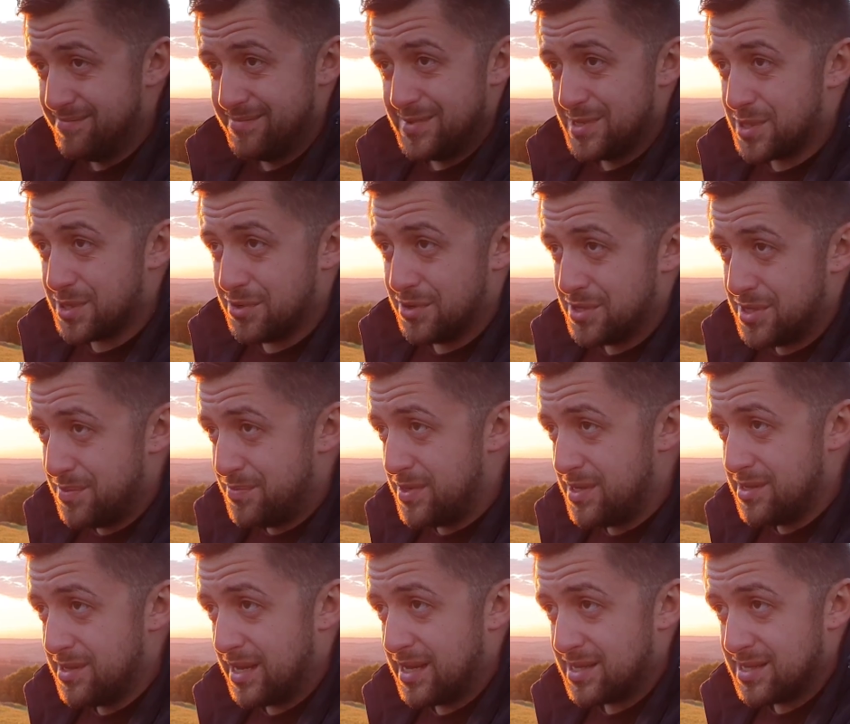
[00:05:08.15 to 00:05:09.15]
Is going to
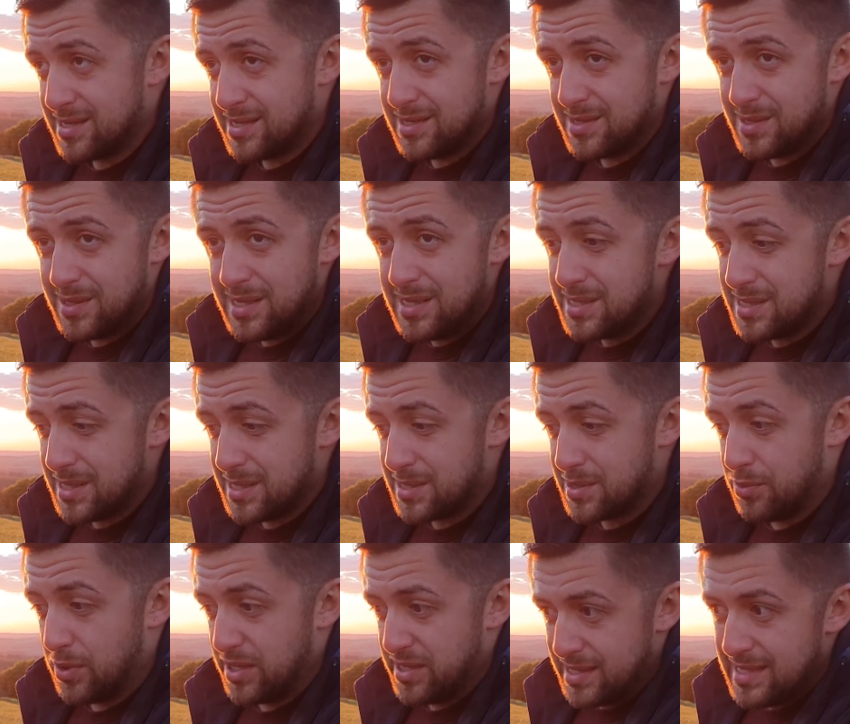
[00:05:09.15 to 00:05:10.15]
be like the easiest
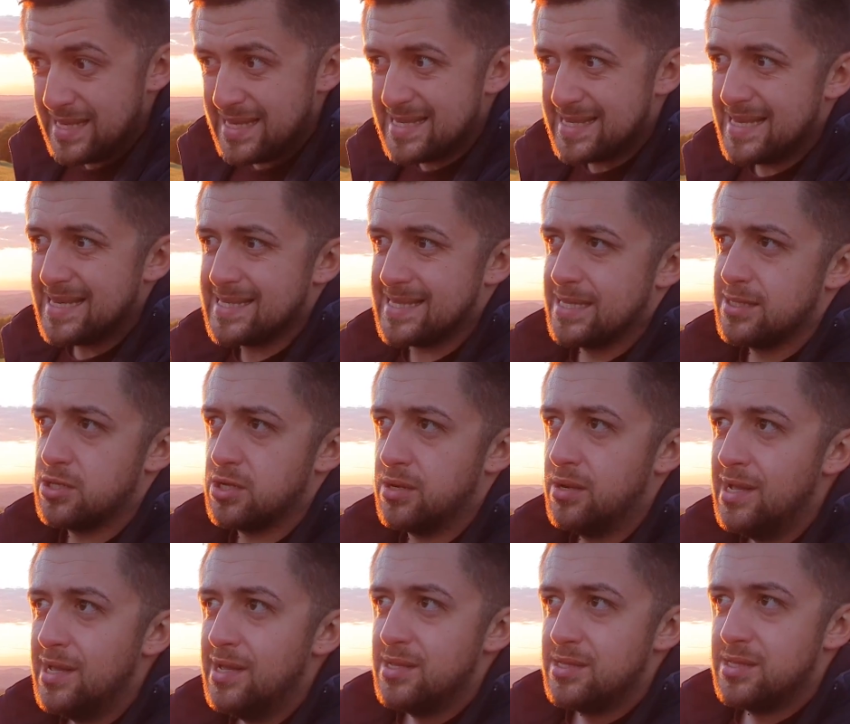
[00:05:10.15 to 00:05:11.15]
one. The
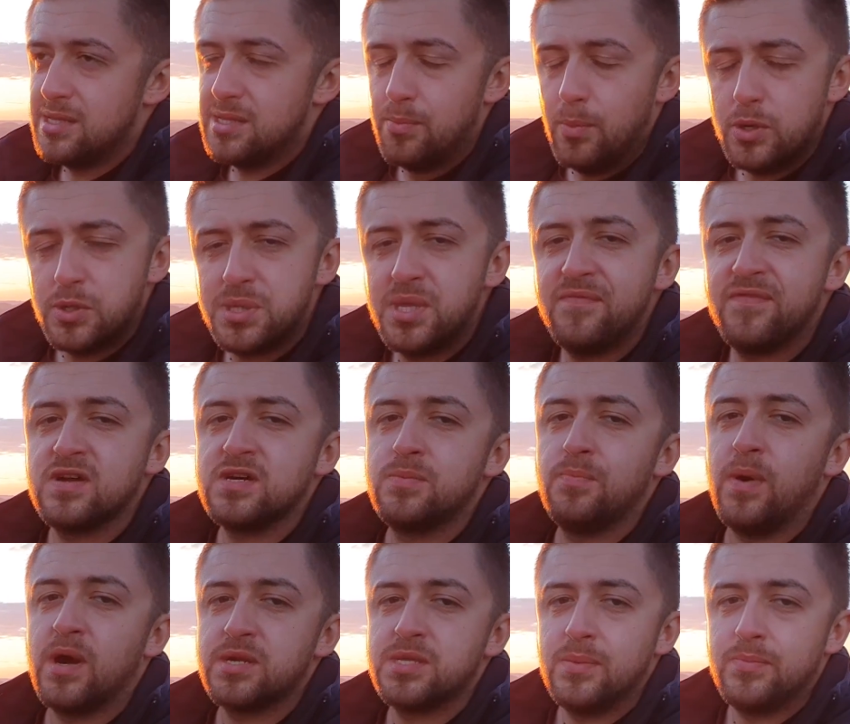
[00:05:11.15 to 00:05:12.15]
most difficult
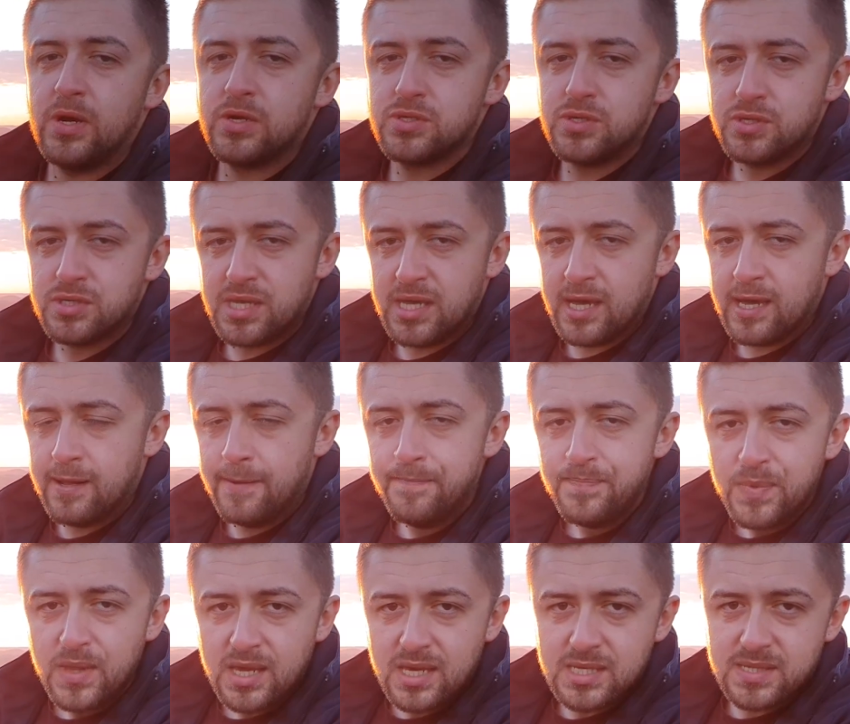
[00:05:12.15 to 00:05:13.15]
part about the hotel
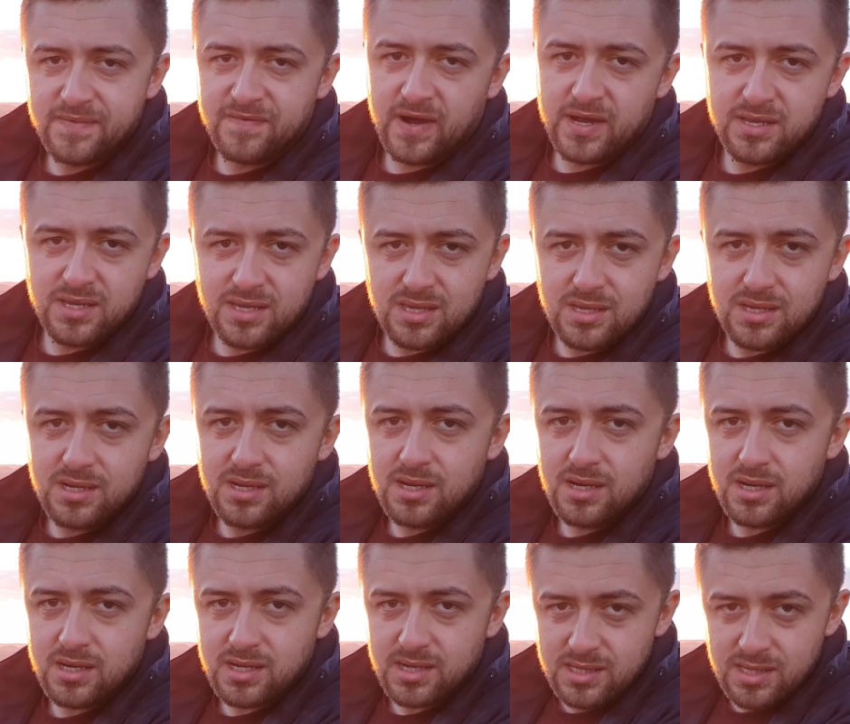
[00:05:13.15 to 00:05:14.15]
is finding
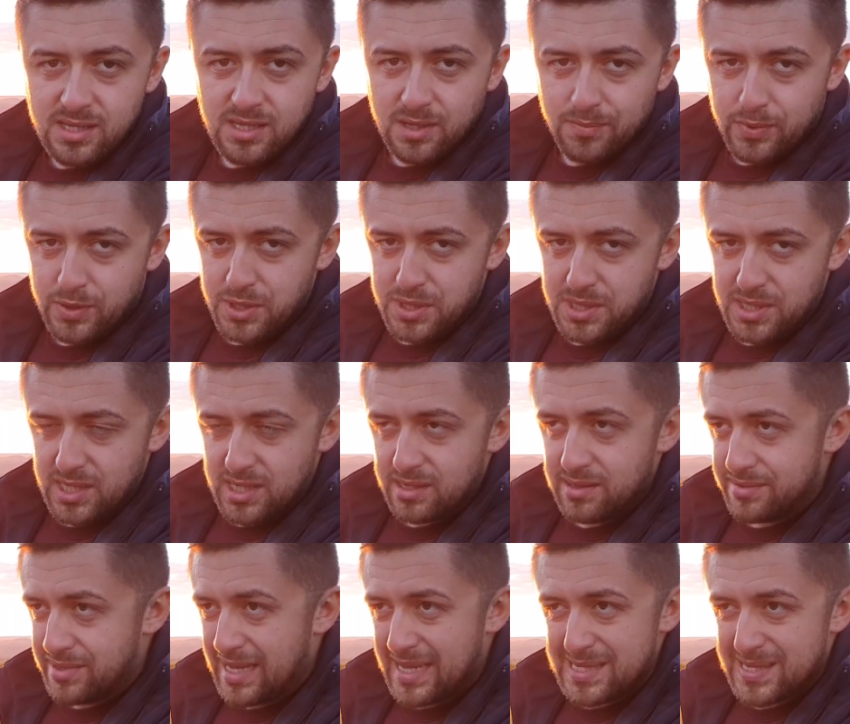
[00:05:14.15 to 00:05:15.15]
cleaning
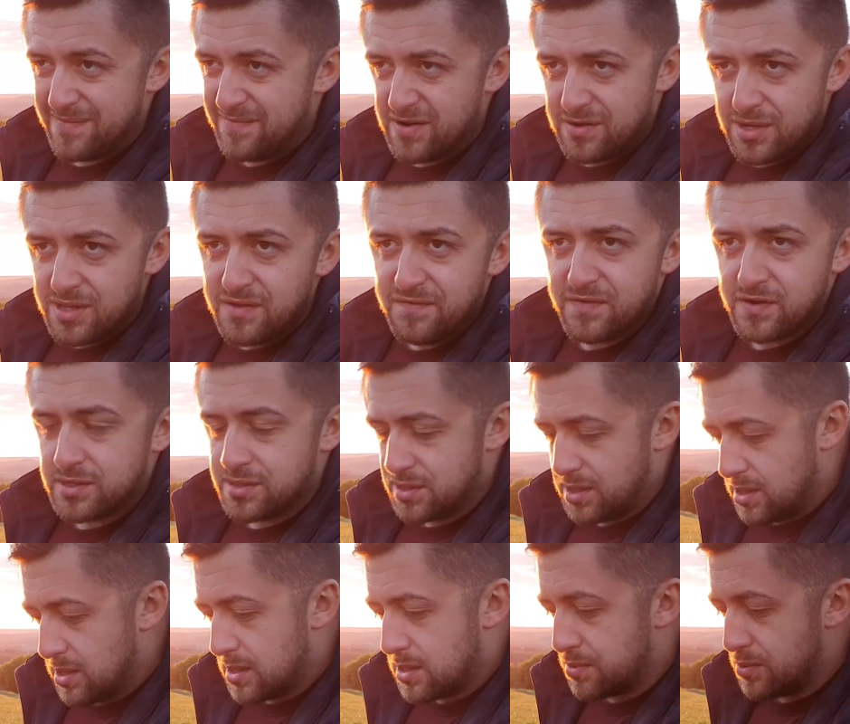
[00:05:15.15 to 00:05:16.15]
personnel. That's very difficult
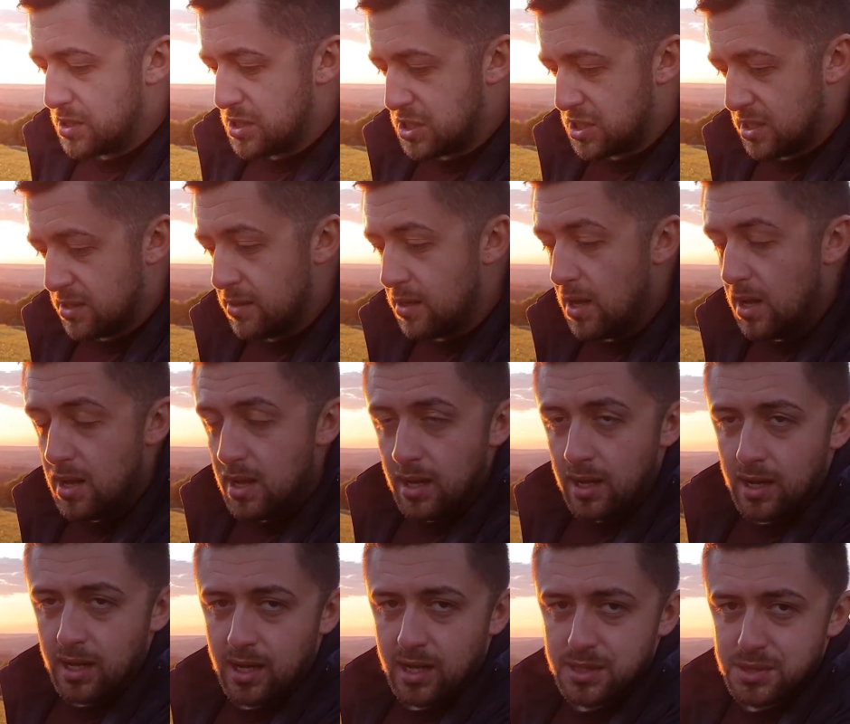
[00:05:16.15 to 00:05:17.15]
in this region.
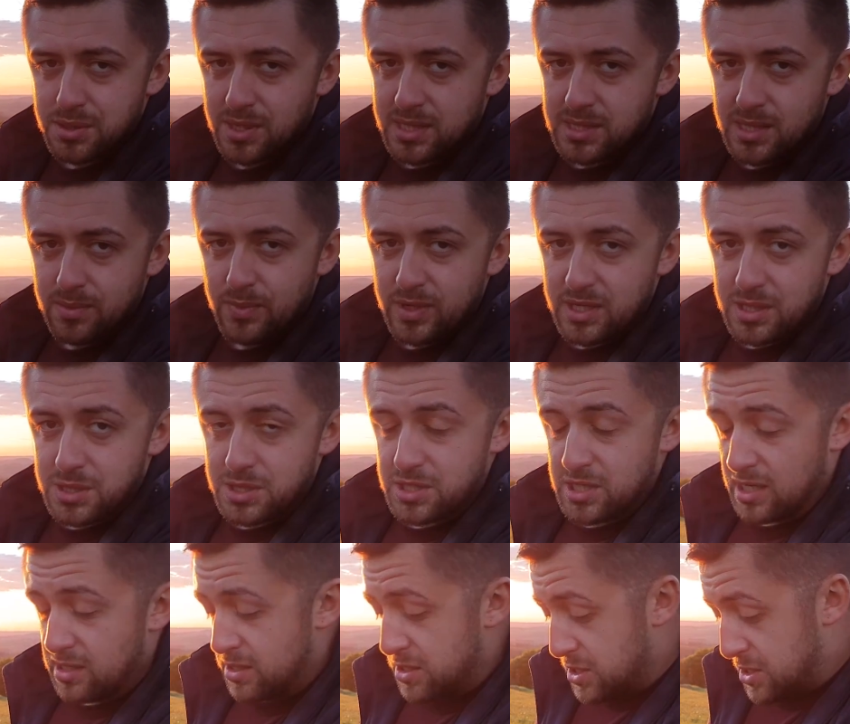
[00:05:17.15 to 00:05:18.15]
So that's the biggest
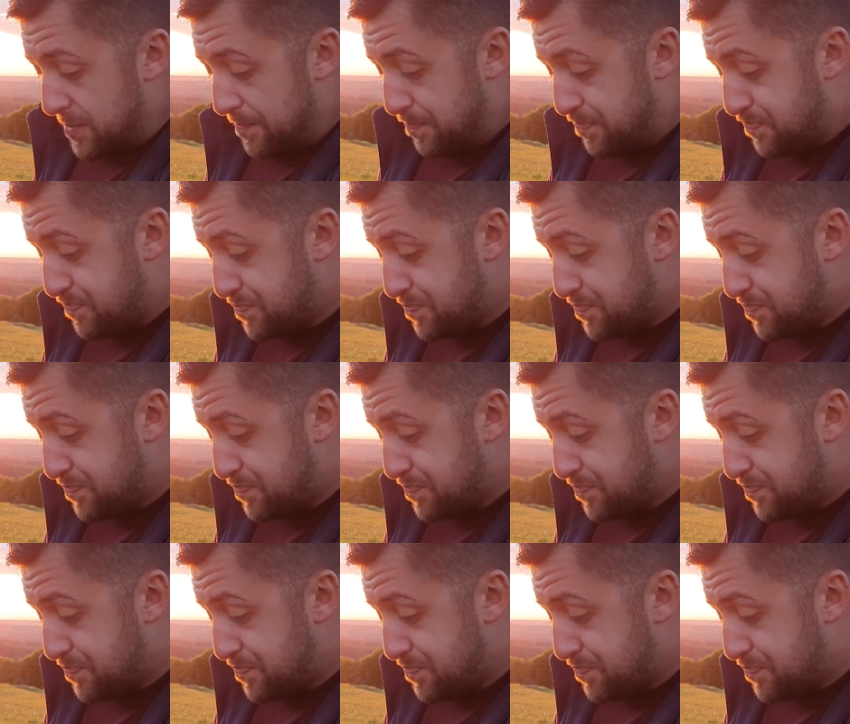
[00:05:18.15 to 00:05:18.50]
challenge.